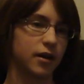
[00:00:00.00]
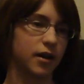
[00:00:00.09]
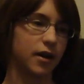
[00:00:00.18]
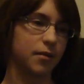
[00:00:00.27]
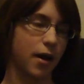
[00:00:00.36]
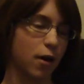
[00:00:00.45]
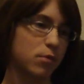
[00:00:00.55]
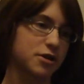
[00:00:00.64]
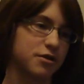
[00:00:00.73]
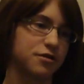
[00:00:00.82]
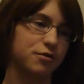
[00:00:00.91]
Um, how
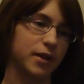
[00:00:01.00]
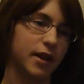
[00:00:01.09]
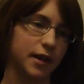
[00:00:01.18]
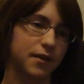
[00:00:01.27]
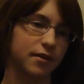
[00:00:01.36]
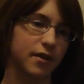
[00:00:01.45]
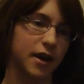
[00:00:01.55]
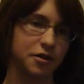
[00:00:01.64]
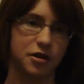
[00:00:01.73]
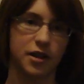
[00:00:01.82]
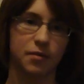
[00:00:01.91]
much does she really like this guy?
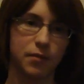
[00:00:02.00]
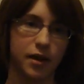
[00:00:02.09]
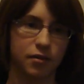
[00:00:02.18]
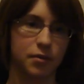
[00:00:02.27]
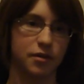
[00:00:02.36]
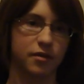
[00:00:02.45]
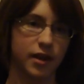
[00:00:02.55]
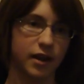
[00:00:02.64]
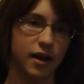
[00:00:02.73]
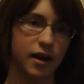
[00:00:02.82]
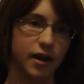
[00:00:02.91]
Does she like me as much as
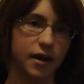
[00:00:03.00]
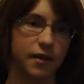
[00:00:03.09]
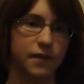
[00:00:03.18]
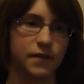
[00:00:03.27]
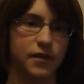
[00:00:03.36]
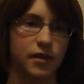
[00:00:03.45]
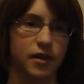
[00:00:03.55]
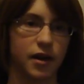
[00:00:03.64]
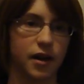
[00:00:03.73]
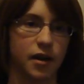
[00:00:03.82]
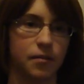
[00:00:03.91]
that guy?
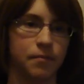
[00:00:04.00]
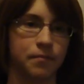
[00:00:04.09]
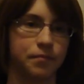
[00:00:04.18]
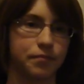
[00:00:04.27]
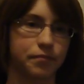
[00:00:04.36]
Um,